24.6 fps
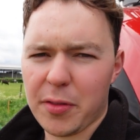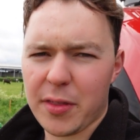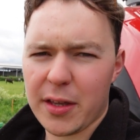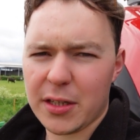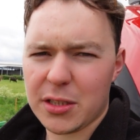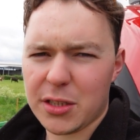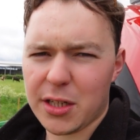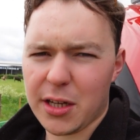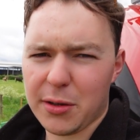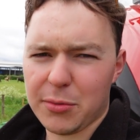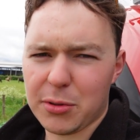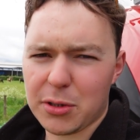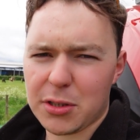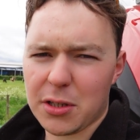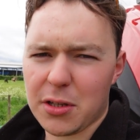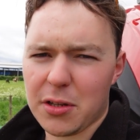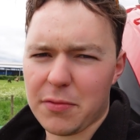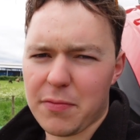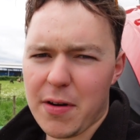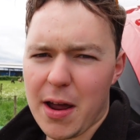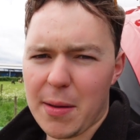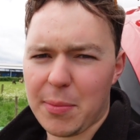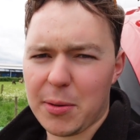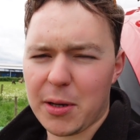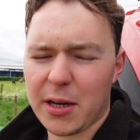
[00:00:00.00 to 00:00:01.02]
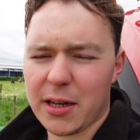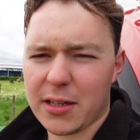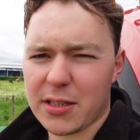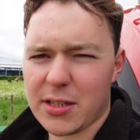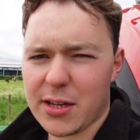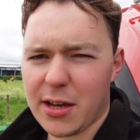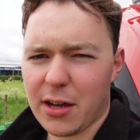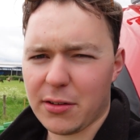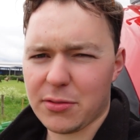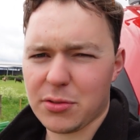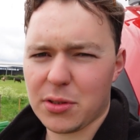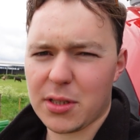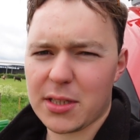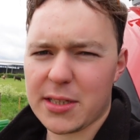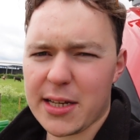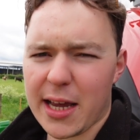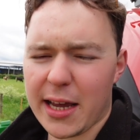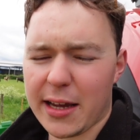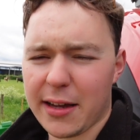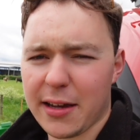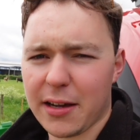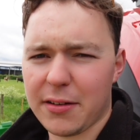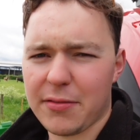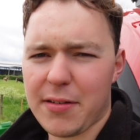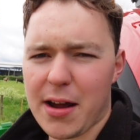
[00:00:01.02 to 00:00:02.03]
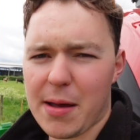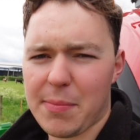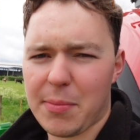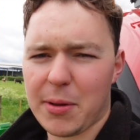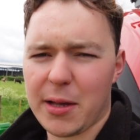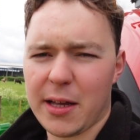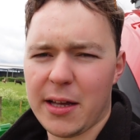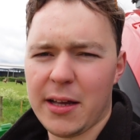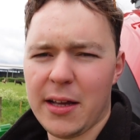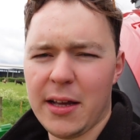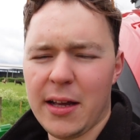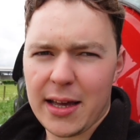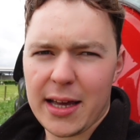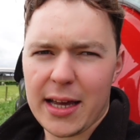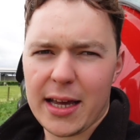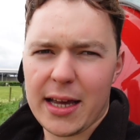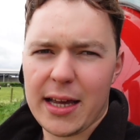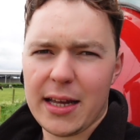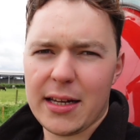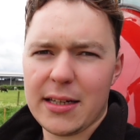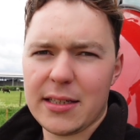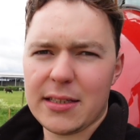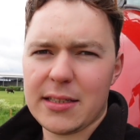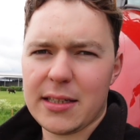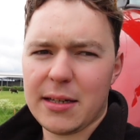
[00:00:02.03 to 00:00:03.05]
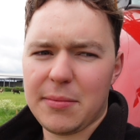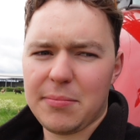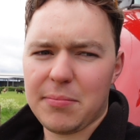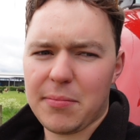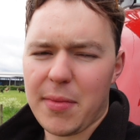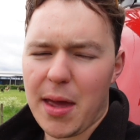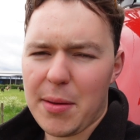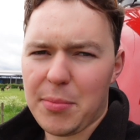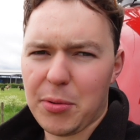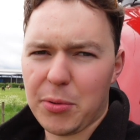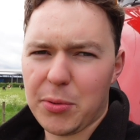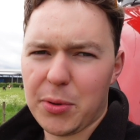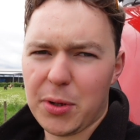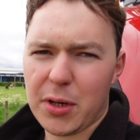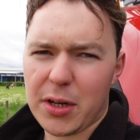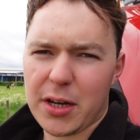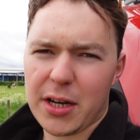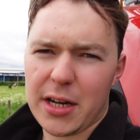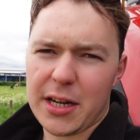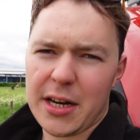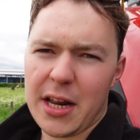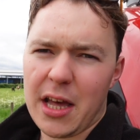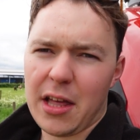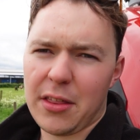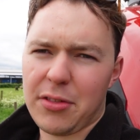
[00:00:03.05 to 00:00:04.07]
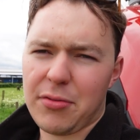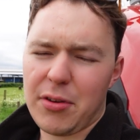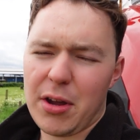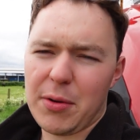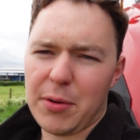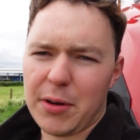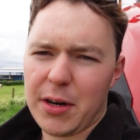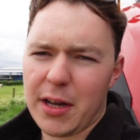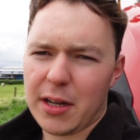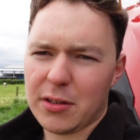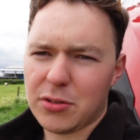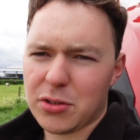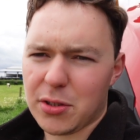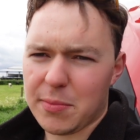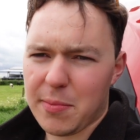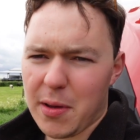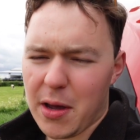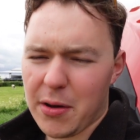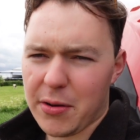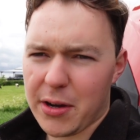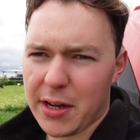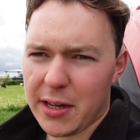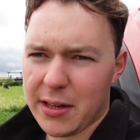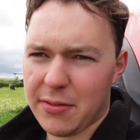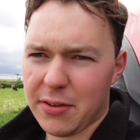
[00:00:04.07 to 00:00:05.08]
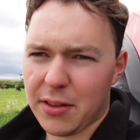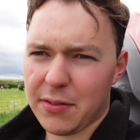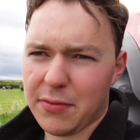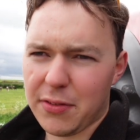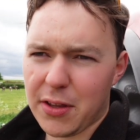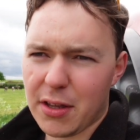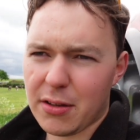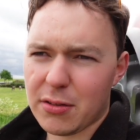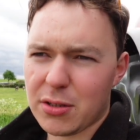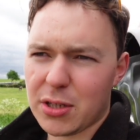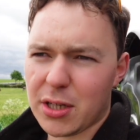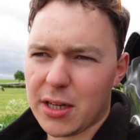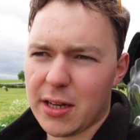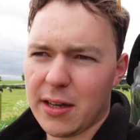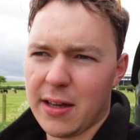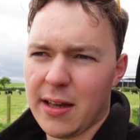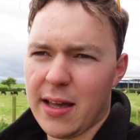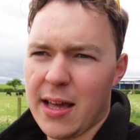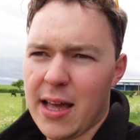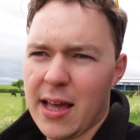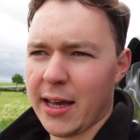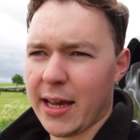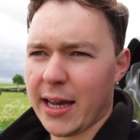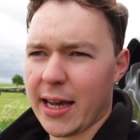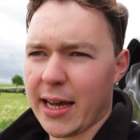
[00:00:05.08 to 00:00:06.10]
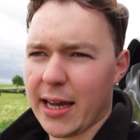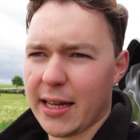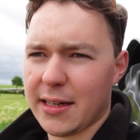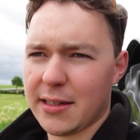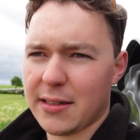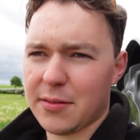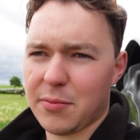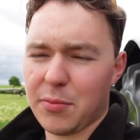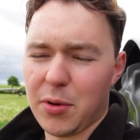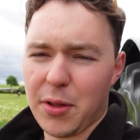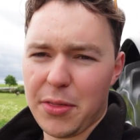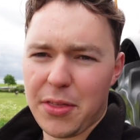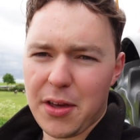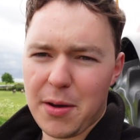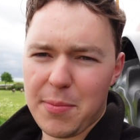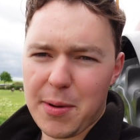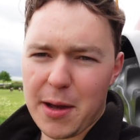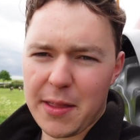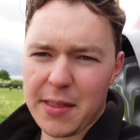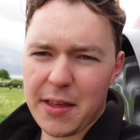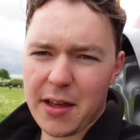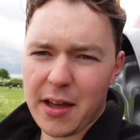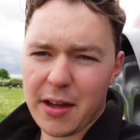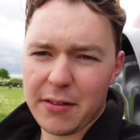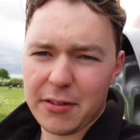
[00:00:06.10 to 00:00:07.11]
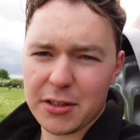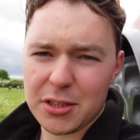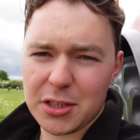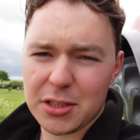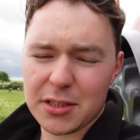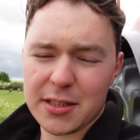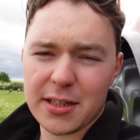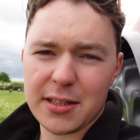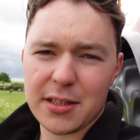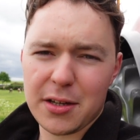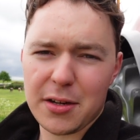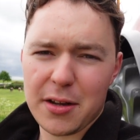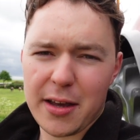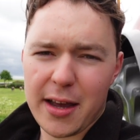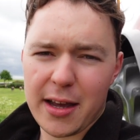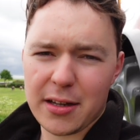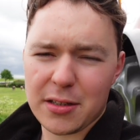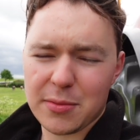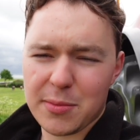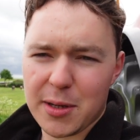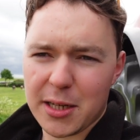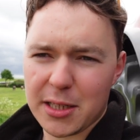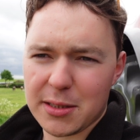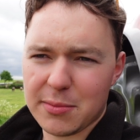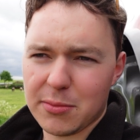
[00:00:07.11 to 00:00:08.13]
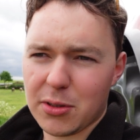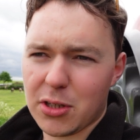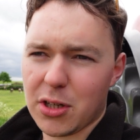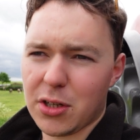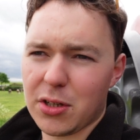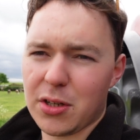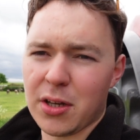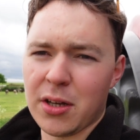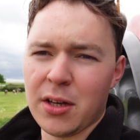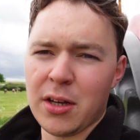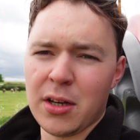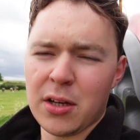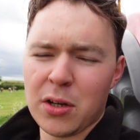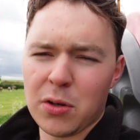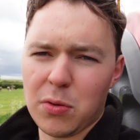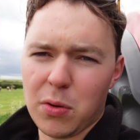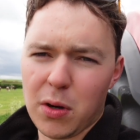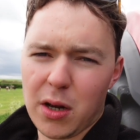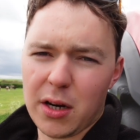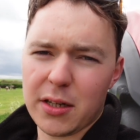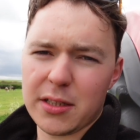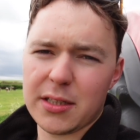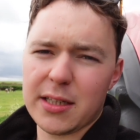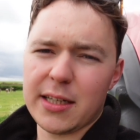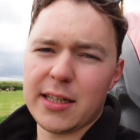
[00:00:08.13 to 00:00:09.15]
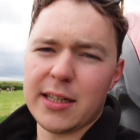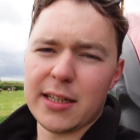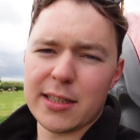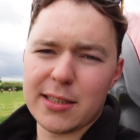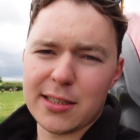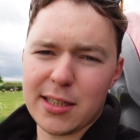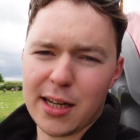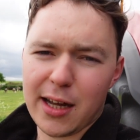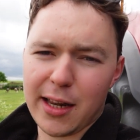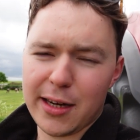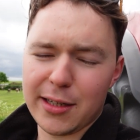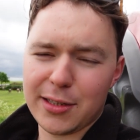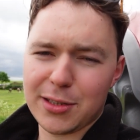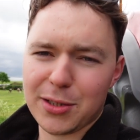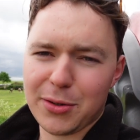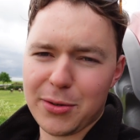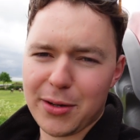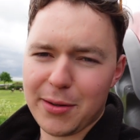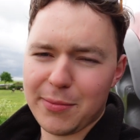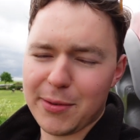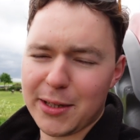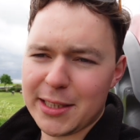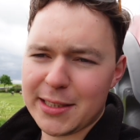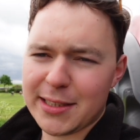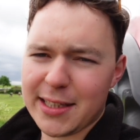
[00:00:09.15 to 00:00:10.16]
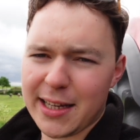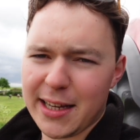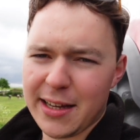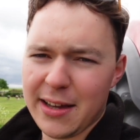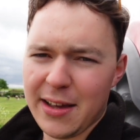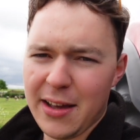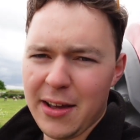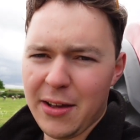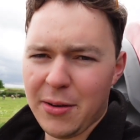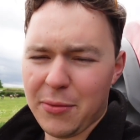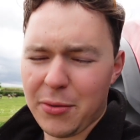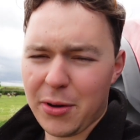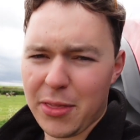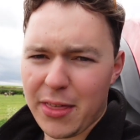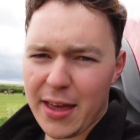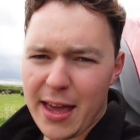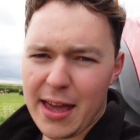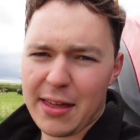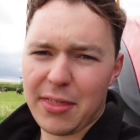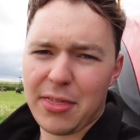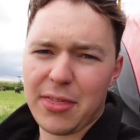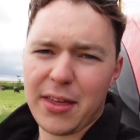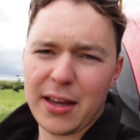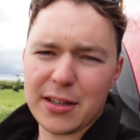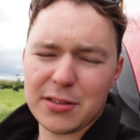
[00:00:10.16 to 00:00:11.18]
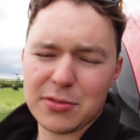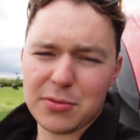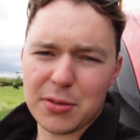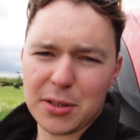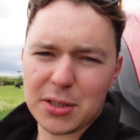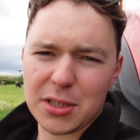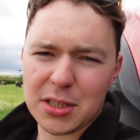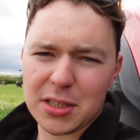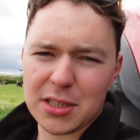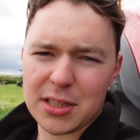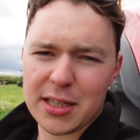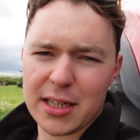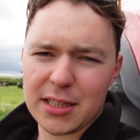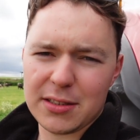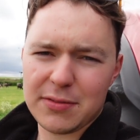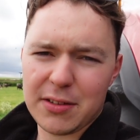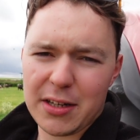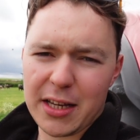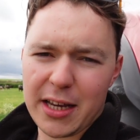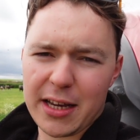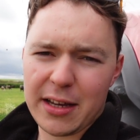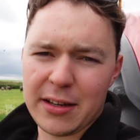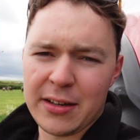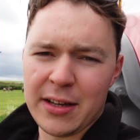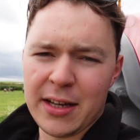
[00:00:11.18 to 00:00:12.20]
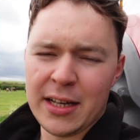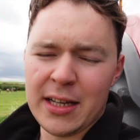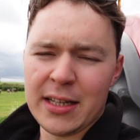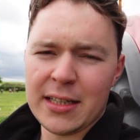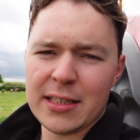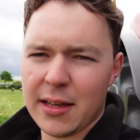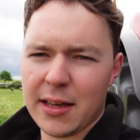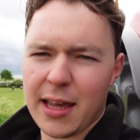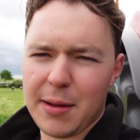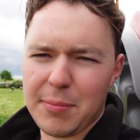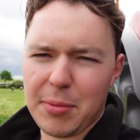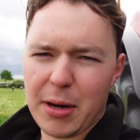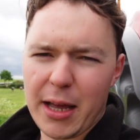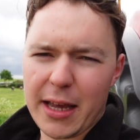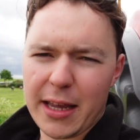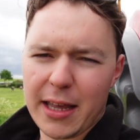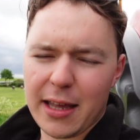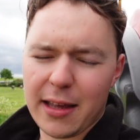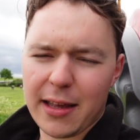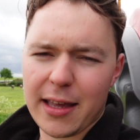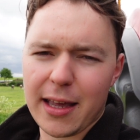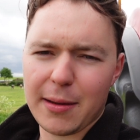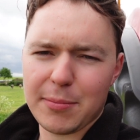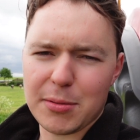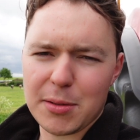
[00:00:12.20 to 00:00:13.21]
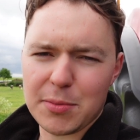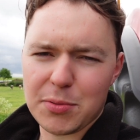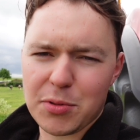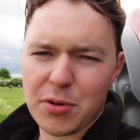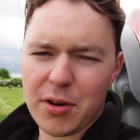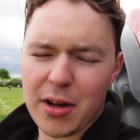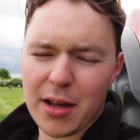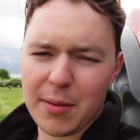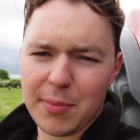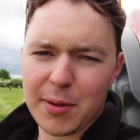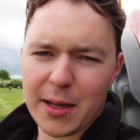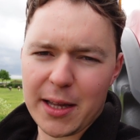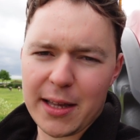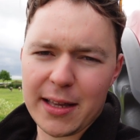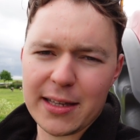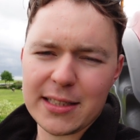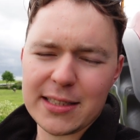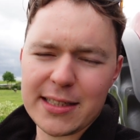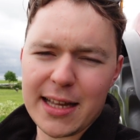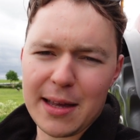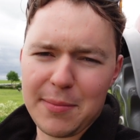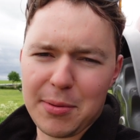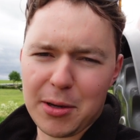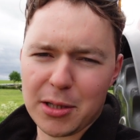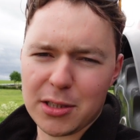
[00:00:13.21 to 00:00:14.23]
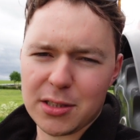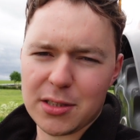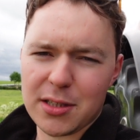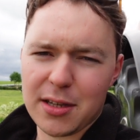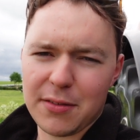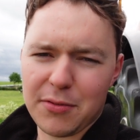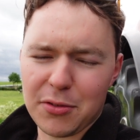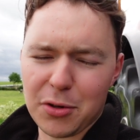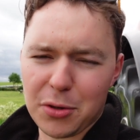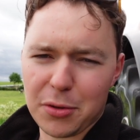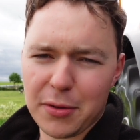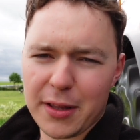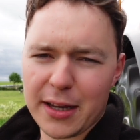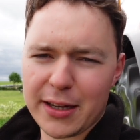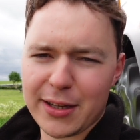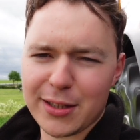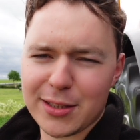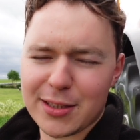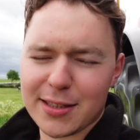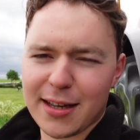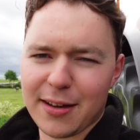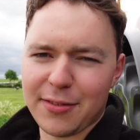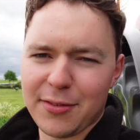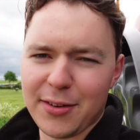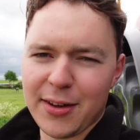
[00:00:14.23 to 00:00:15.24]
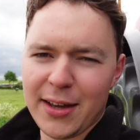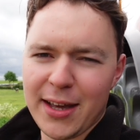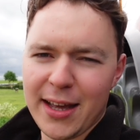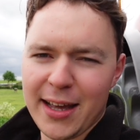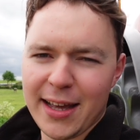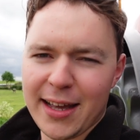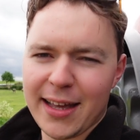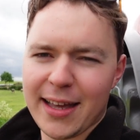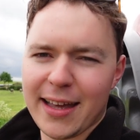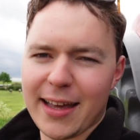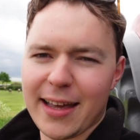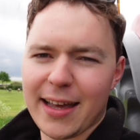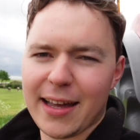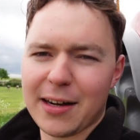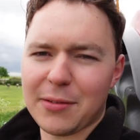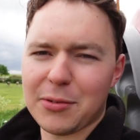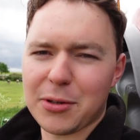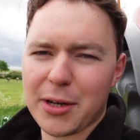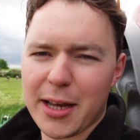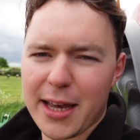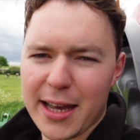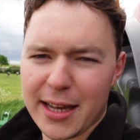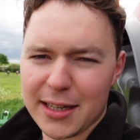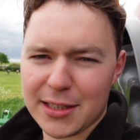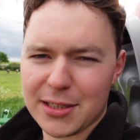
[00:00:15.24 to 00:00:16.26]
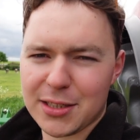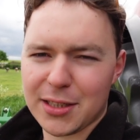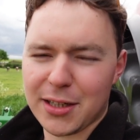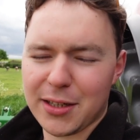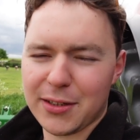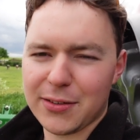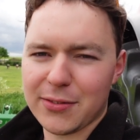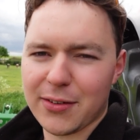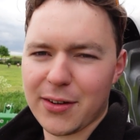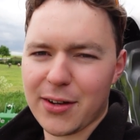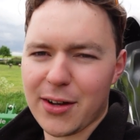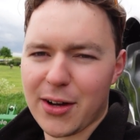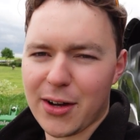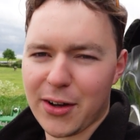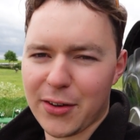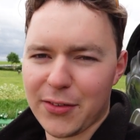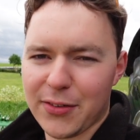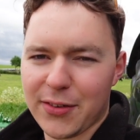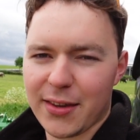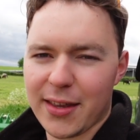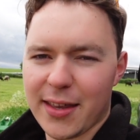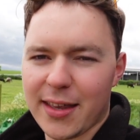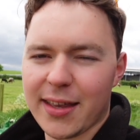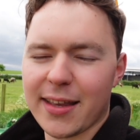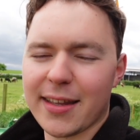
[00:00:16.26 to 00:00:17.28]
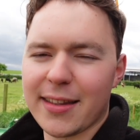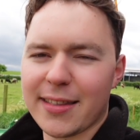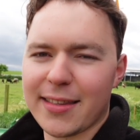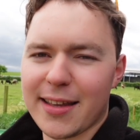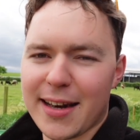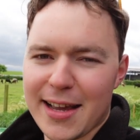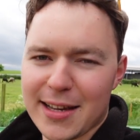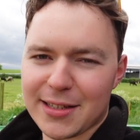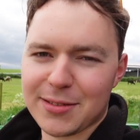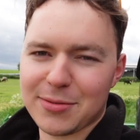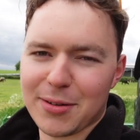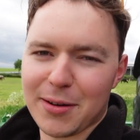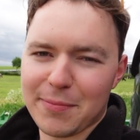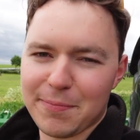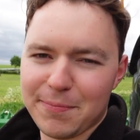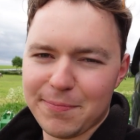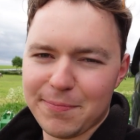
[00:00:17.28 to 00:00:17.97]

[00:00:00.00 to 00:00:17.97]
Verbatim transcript: This year we'll do the wrapping ourselves with the Tanco wrapper and um, maybe we'll look at an r 3 100 mower for the future and one thing about the Irish is they do know how to make some good quality silage equipment. So with that, thanks for watching today's video. Keep liking, keep subscribing, stay positive and all of that good stuff and I will catch you on the next one.